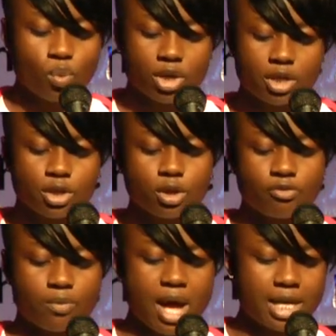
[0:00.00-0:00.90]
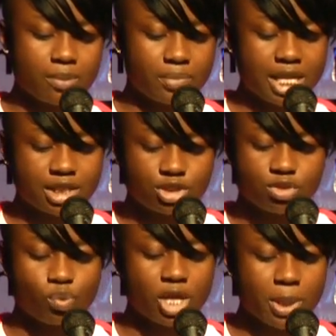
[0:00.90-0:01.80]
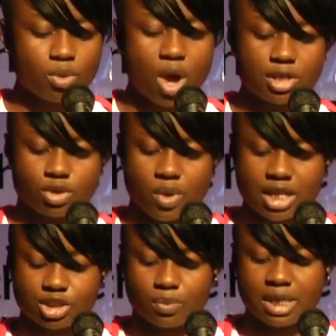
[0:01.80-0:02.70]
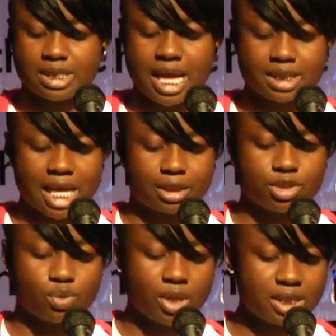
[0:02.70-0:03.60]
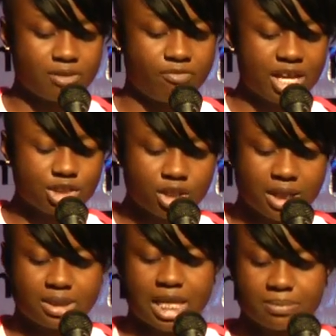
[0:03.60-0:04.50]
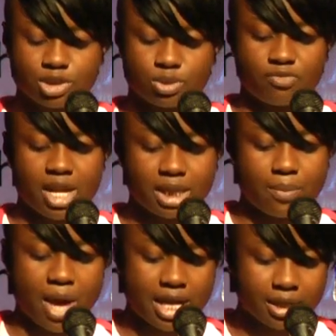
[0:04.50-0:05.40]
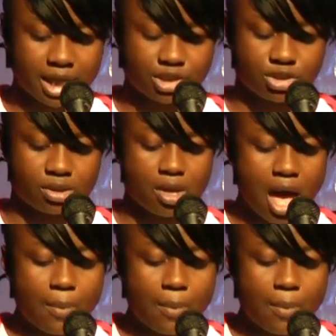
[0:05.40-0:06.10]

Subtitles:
Ridicule for my complexion went in the wrong direction, but it tasted like the sweetest confection. Acceptance was finally in my collection.